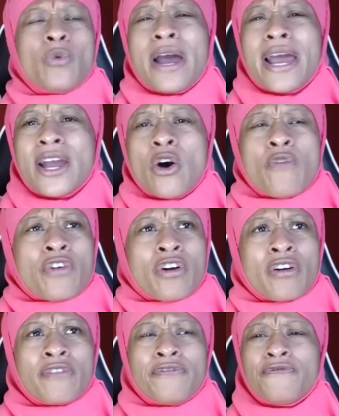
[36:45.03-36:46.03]
away
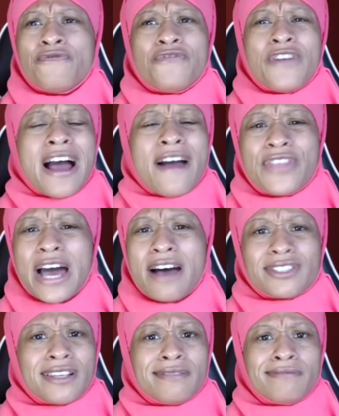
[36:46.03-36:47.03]
over
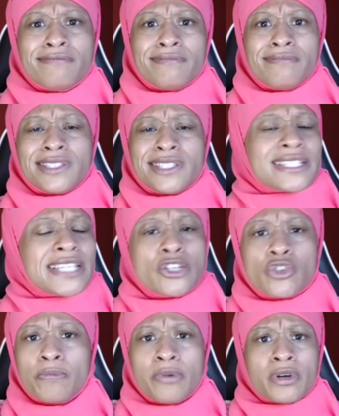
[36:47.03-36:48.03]

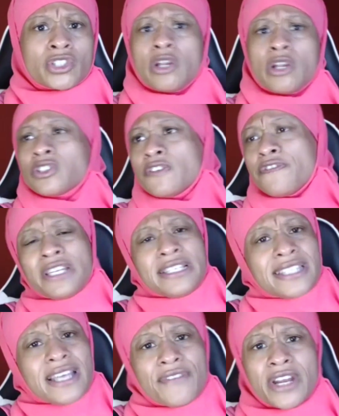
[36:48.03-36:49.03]
5,600 books, close to
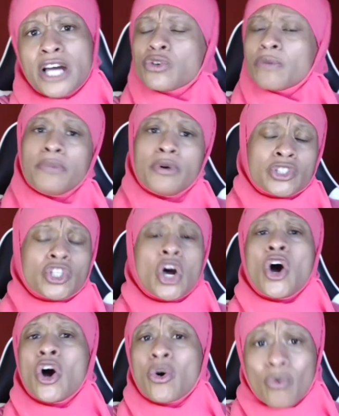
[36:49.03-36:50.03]
5,700 books
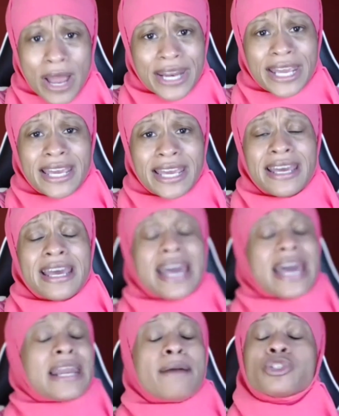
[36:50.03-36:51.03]
already.
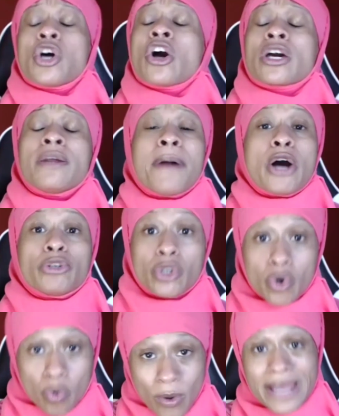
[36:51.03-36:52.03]
And I'm talking about
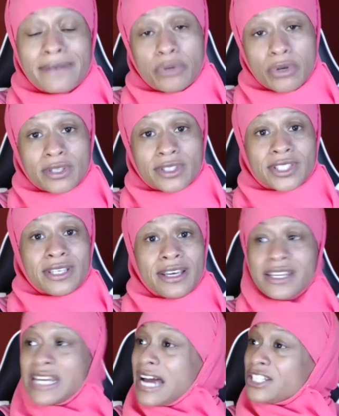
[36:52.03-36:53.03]
great books
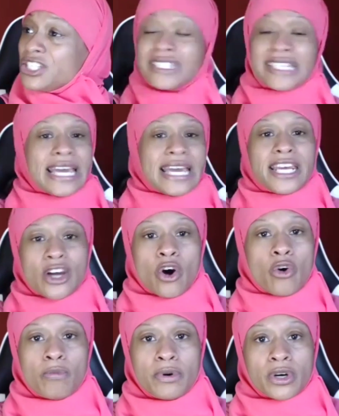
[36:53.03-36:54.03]
not just any
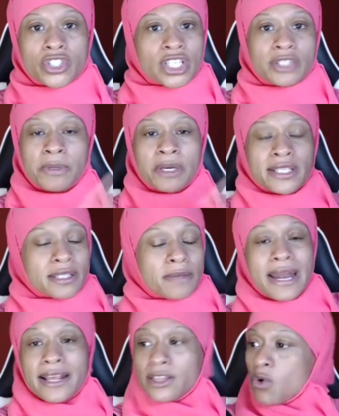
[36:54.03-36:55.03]
old books just because
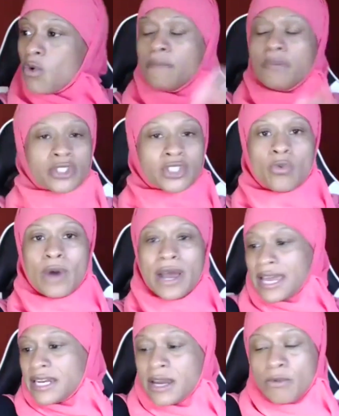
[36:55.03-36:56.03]
somebody throwing books
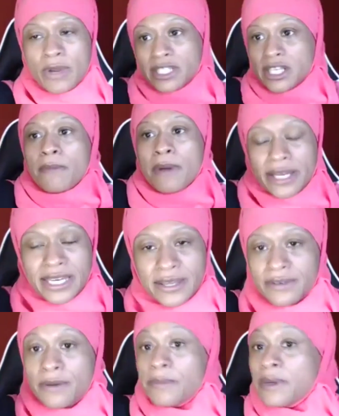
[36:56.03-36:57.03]
away and then we talking about
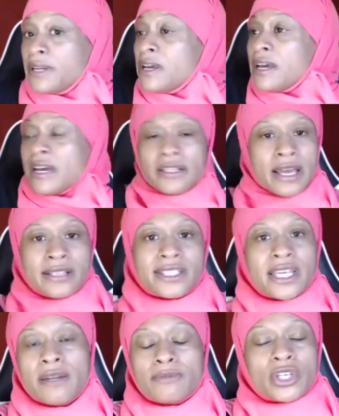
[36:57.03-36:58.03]
getting them and, and
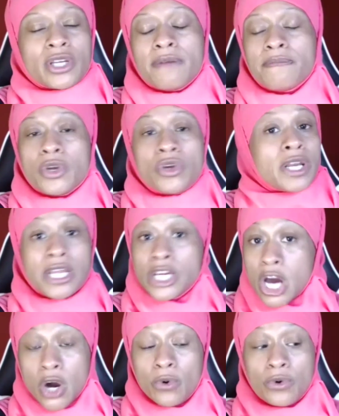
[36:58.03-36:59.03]
send them to the community.
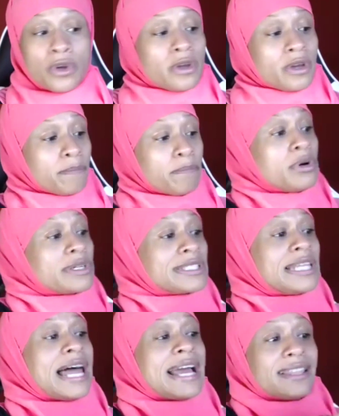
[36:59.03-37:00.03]
No,
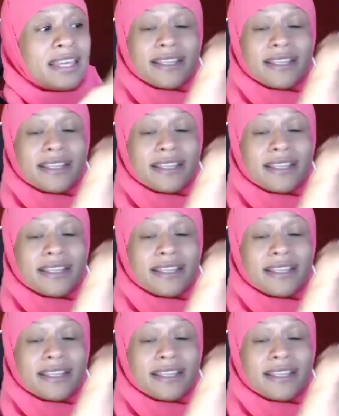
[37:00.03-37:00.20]
books like